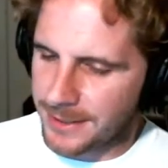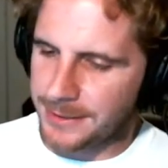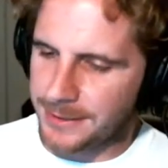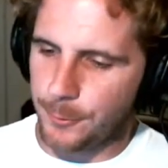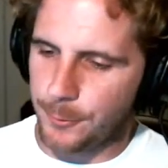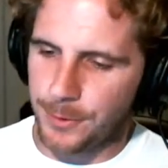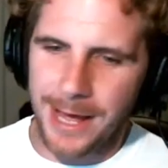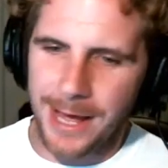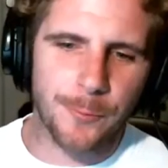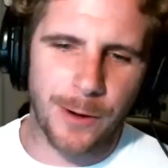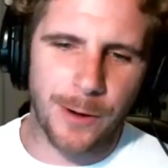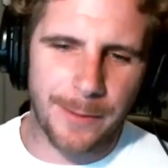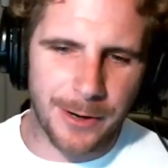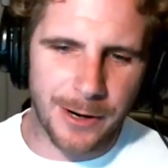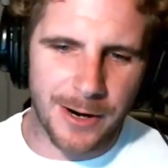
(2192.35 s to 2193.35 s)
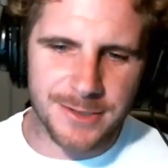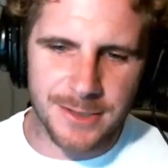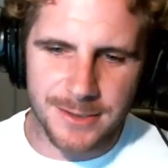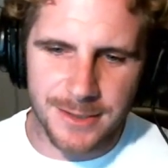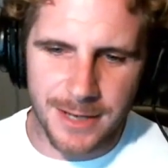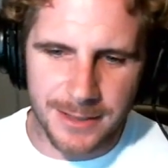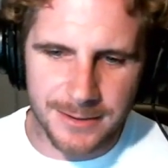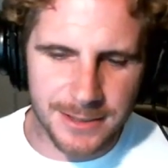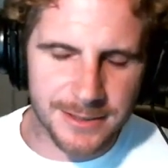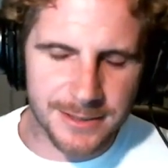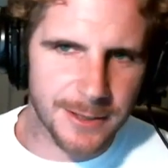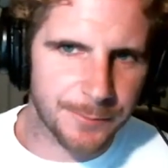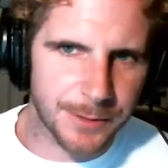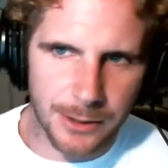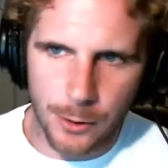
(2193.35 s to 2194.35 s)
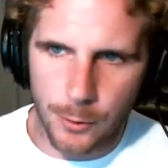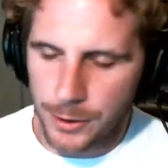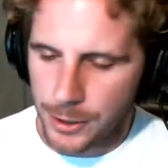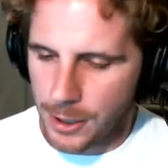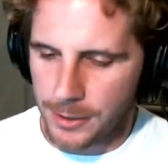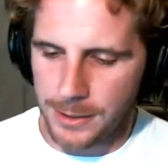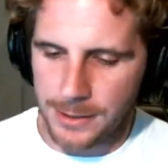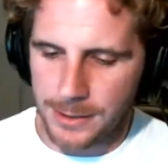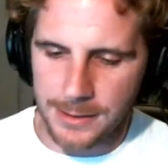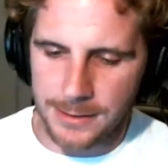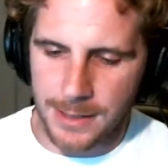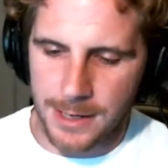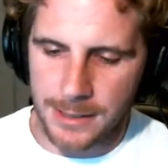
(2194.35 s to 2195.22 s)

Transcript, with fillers: You know, when I'm on webinars and I see something going on and, and,